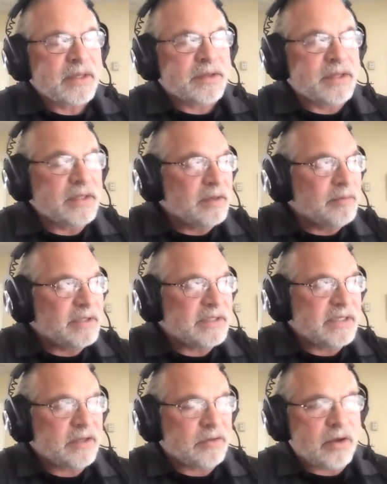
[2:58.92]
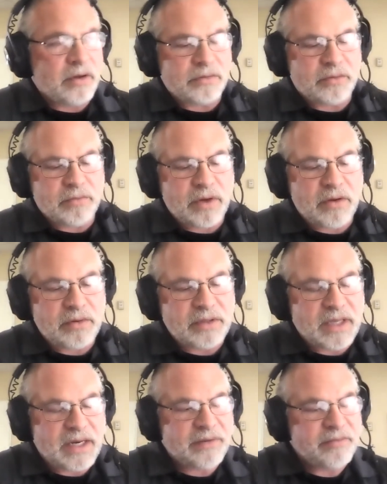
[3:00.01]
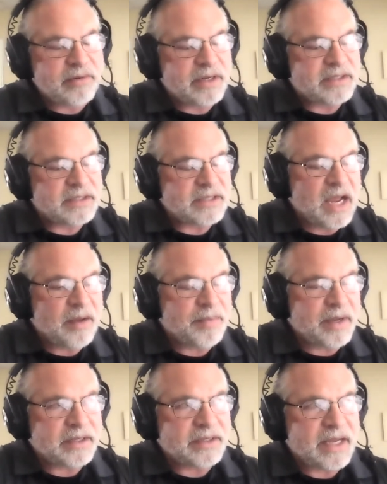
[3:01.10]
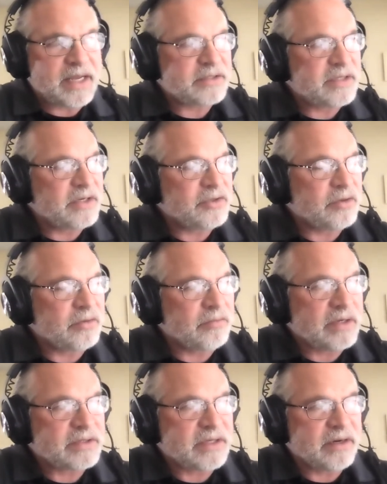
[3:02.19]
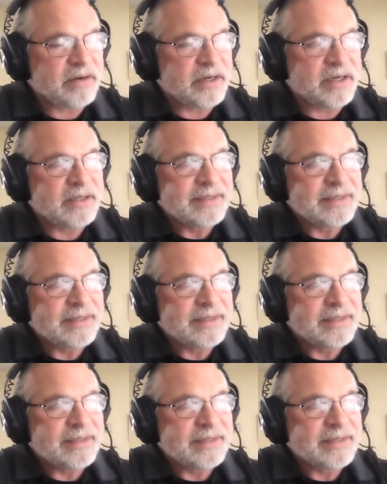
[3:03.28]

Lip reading: thing that we see along the road, that every stop at a gas station or rest area